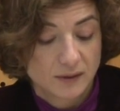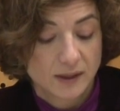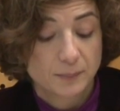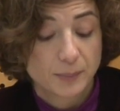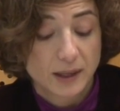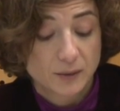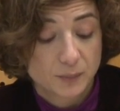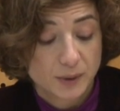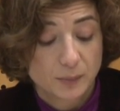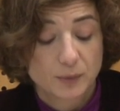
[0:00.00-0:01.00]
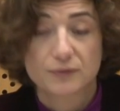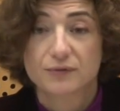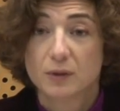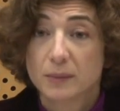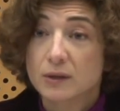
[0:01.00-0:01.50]
that empower people
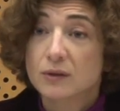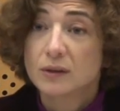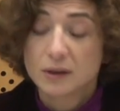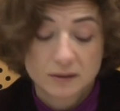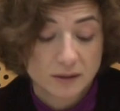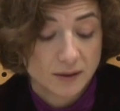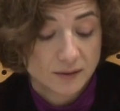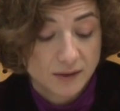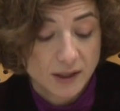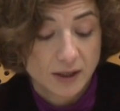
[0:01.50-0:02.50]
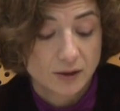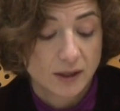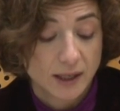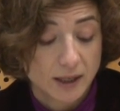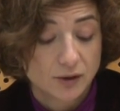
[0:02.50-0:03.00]
from an earlier
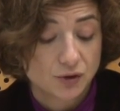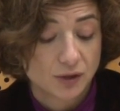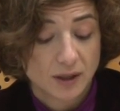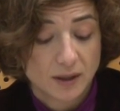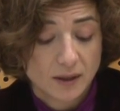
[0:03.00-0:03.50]
age,